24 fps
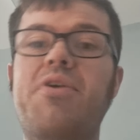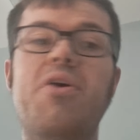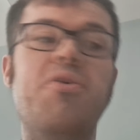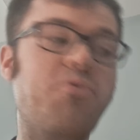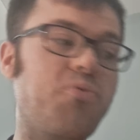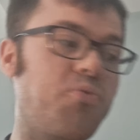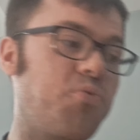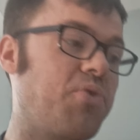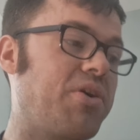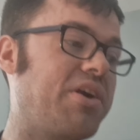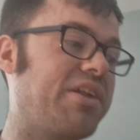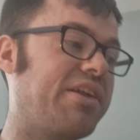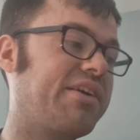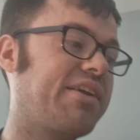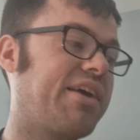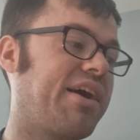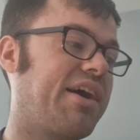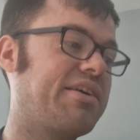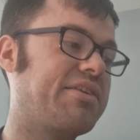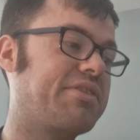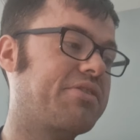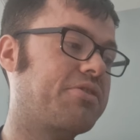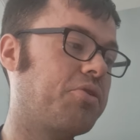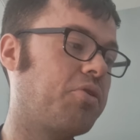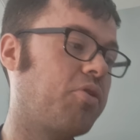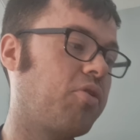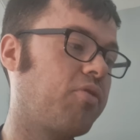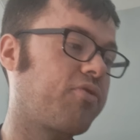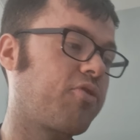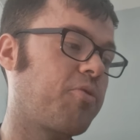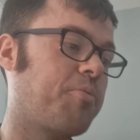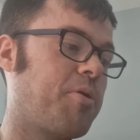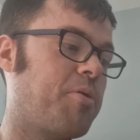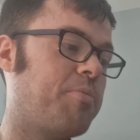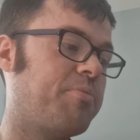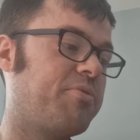A really nice goal
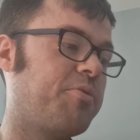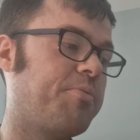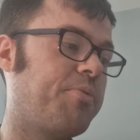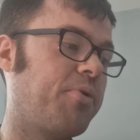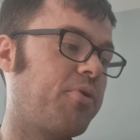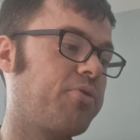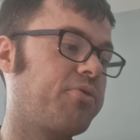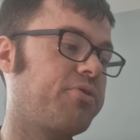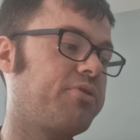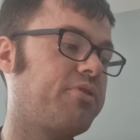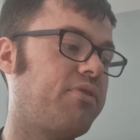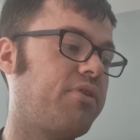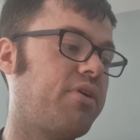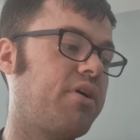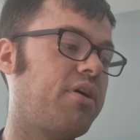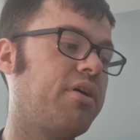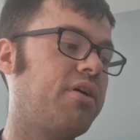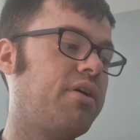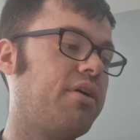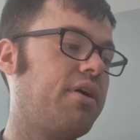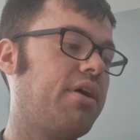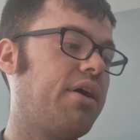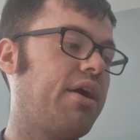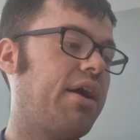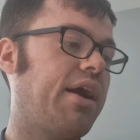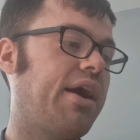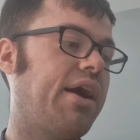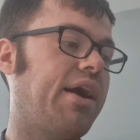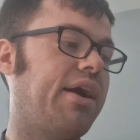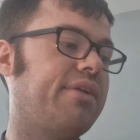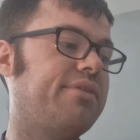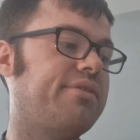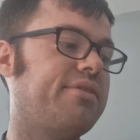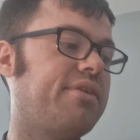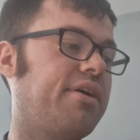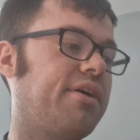from him, to be honest with you.
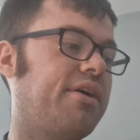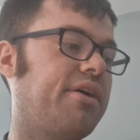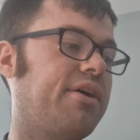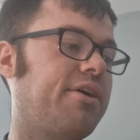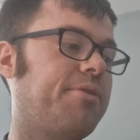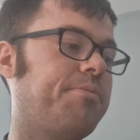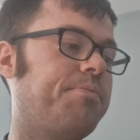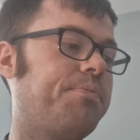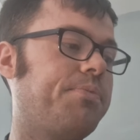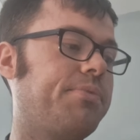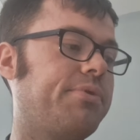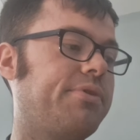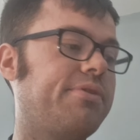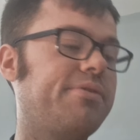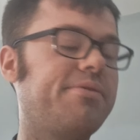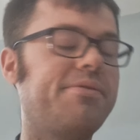And,